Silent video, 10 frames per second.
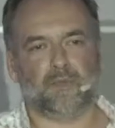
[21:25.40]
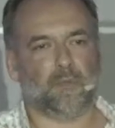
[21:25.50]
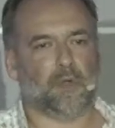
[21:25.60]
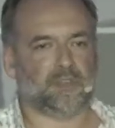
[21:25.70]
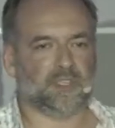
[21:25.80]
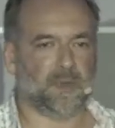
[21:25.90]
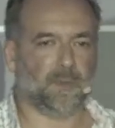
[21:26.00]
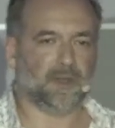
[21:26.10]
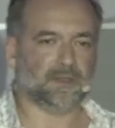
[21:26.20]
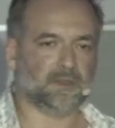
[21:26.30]
of impressions per
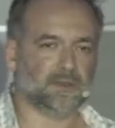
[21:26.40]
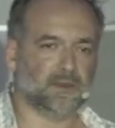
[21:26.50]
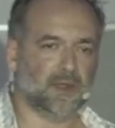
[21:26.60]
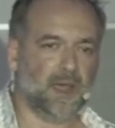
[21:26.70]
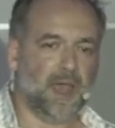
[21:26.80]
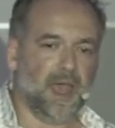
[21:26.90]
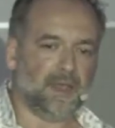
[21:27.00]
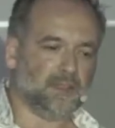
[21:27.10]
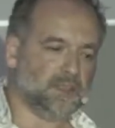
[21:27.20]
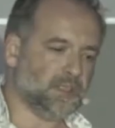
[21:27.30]
month.
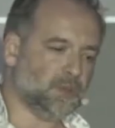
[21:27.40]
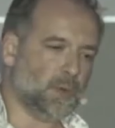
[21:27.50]
And